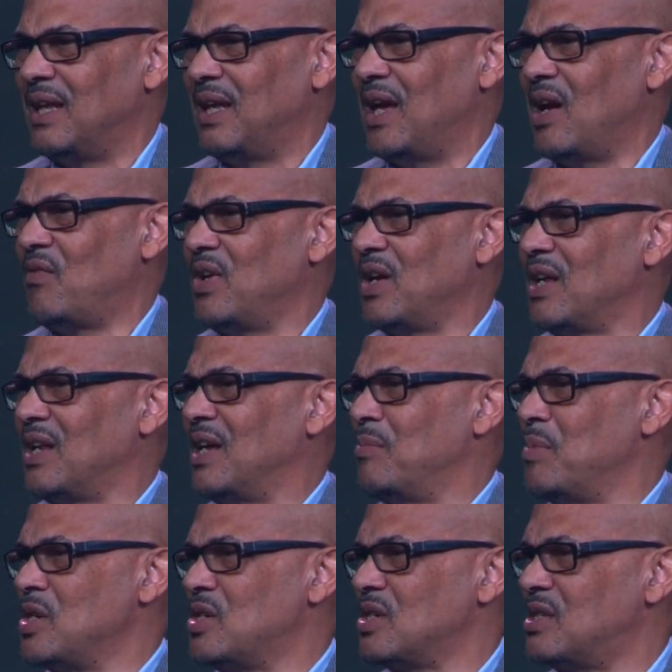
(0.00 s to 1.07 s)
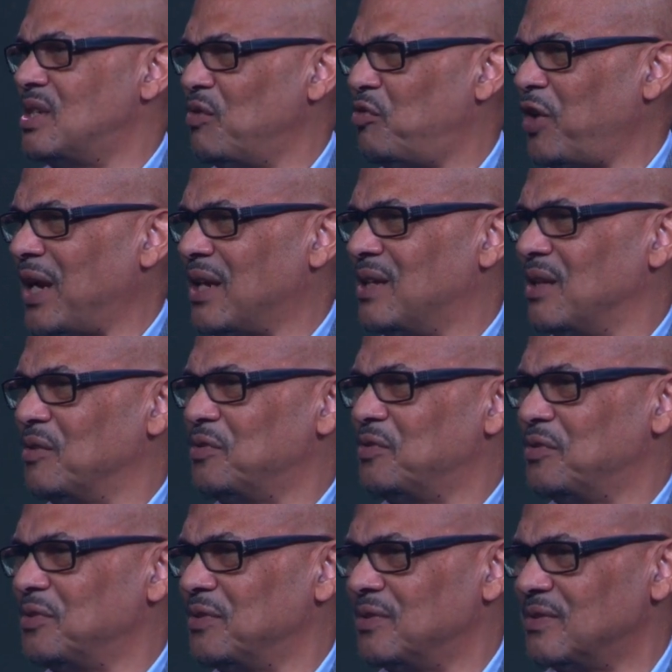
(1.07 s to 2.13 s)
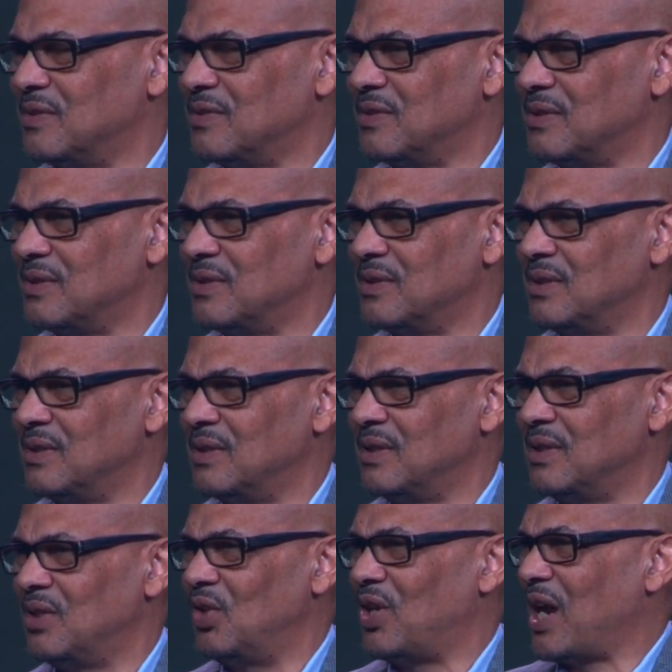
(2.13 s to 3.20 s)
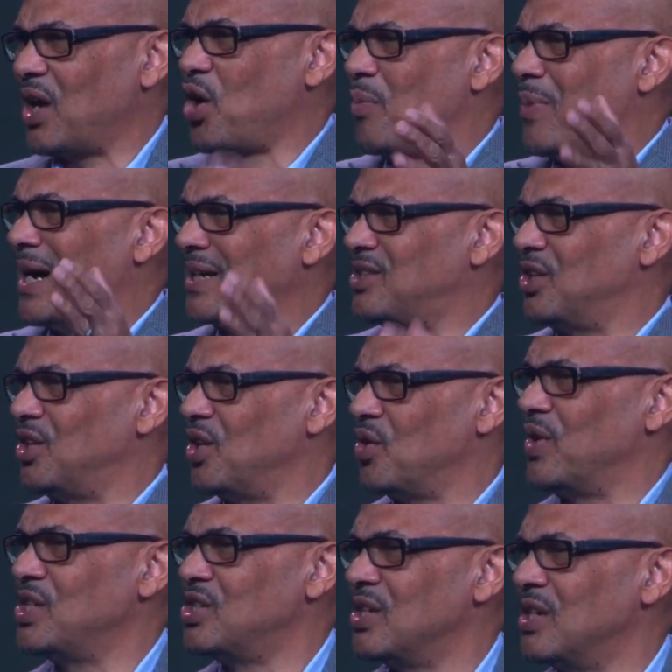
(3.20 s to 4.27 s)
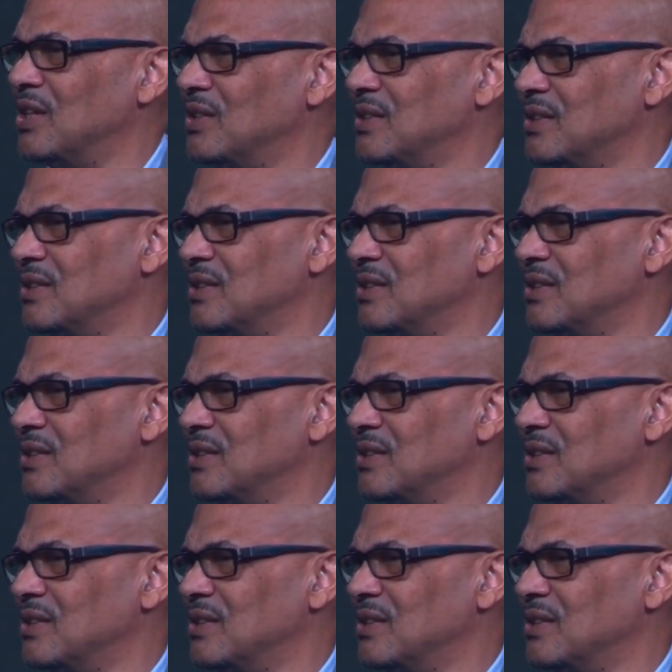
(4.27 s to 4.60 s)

Every other image is defective. You got to go back to the original.